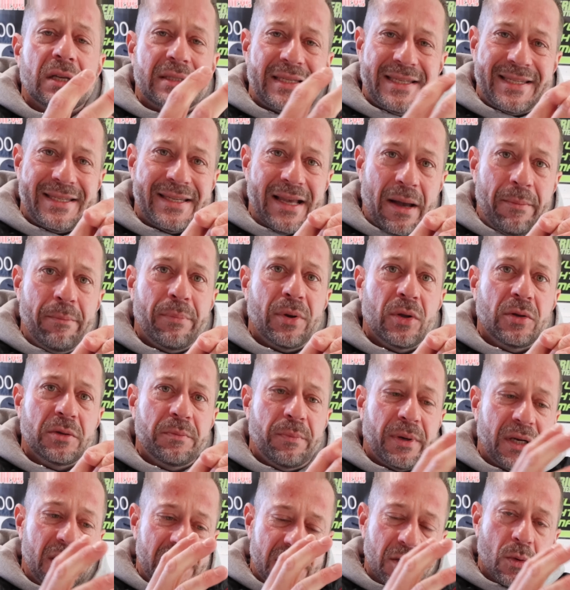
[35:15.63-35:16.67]

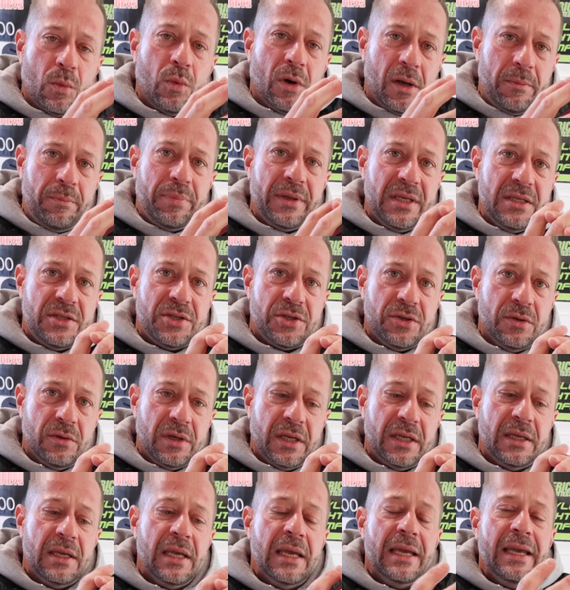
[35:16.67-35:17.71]
assembled, but it's a one-piece
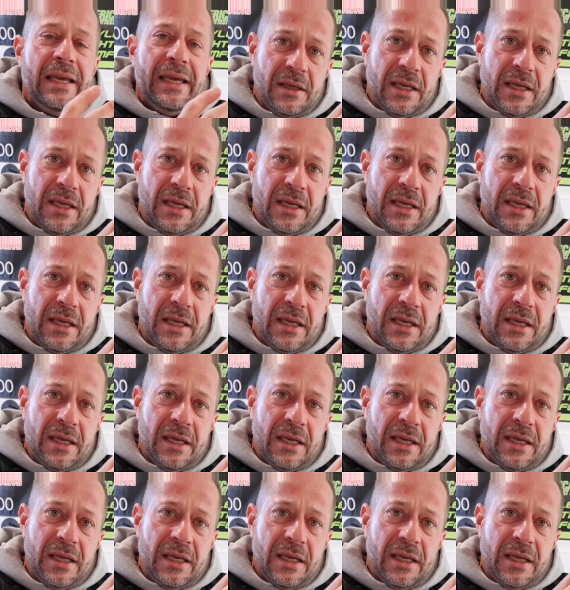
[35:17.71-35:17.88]
unit.